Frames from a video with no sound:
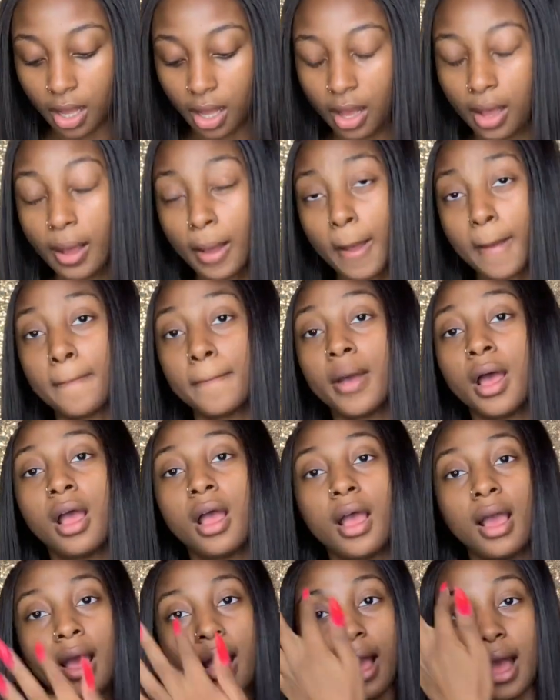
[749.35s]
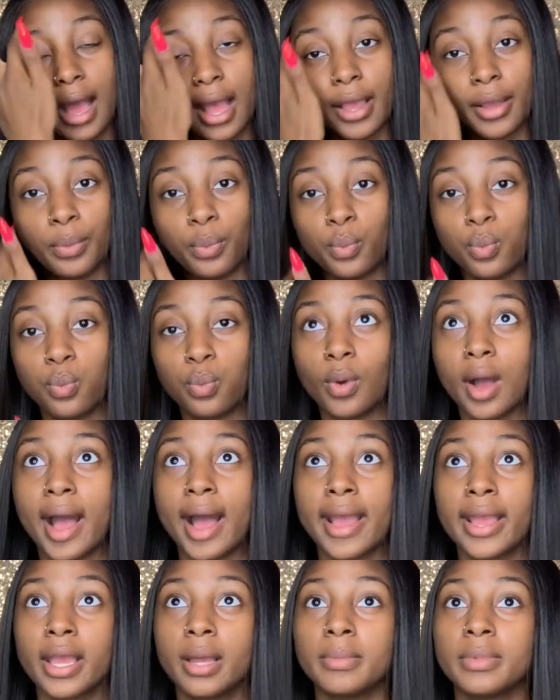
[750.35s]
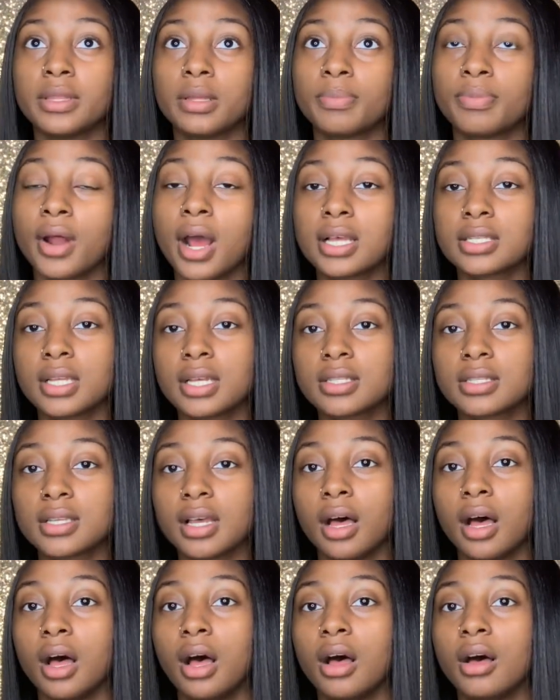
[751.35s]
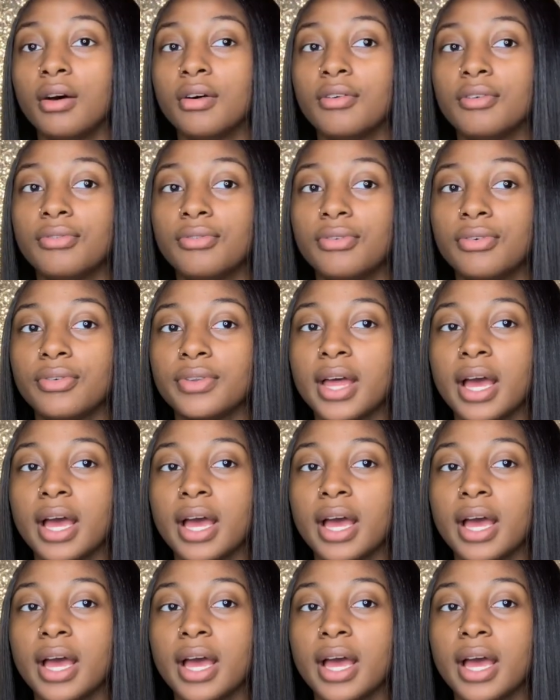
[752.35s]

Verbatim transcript: um, I I am in the process of